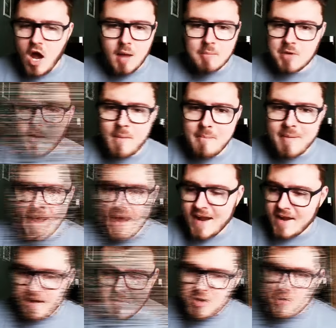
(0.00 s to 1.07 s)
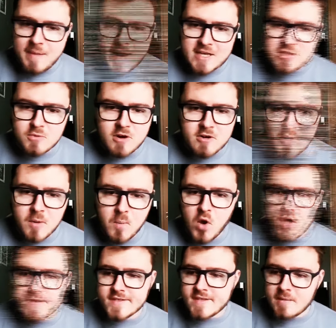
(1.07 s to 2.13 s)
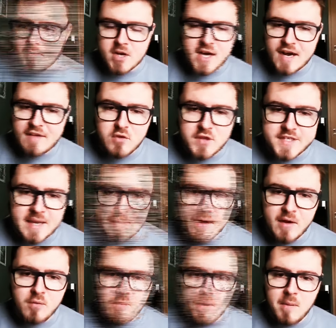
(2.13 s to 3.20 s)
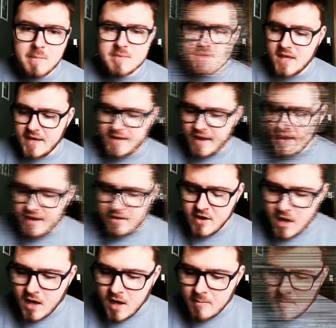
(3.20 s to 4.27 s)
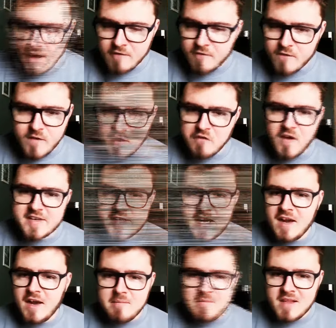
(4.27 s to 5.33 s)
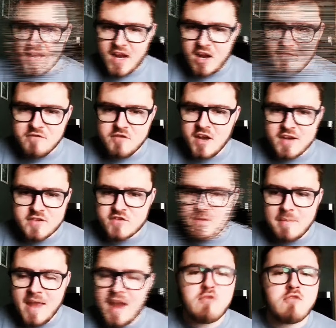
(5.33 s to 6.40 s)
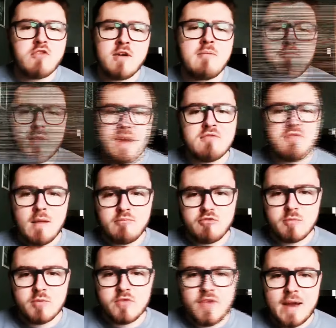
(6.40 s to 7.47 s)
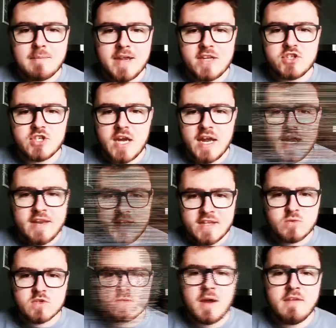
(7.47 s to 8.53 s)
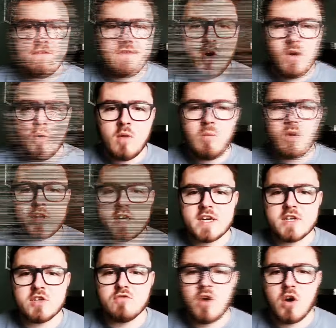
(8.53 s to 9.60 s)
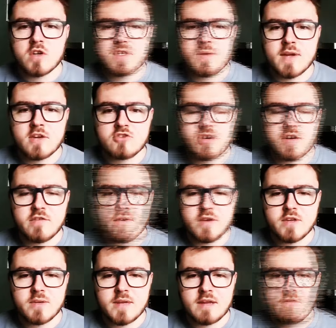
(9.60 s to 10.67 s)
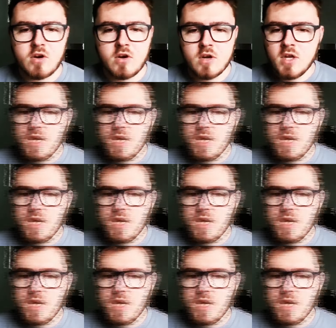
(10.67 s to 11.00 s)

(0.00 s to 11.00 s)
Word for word: I'm going back. I'm going back to where I was. I'm going to have all the same health problems that I did. Um, I, I fucked it up. Like I've done some irre- irreparable damage and this was my fault. And what did I do wrong? So I can try and avoid doing that wrong.